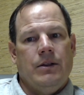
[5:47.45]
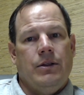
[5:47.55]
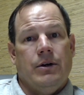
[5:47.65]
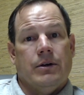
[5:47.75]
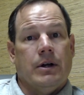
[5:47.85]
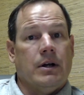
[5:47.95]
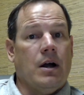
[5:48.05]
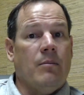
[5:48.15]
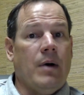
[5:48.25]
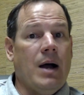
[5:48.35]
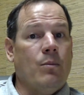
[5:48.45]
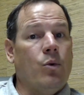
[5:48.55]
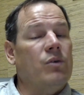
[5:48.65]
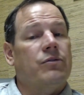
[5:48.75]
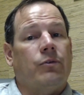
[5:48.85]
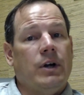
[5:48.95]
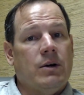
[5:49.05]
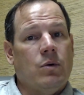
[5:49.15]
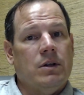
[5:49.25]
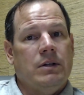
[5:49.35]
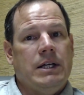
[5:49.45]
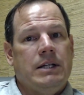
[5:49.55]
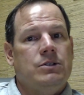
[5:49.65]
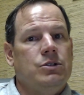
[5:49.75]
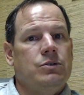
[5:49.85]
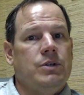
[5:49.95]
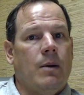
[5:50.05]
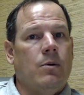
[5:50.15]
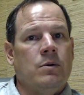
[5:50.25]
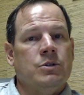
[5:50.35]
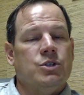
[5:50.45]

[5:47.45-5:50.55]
they're going to come by more frequently to double and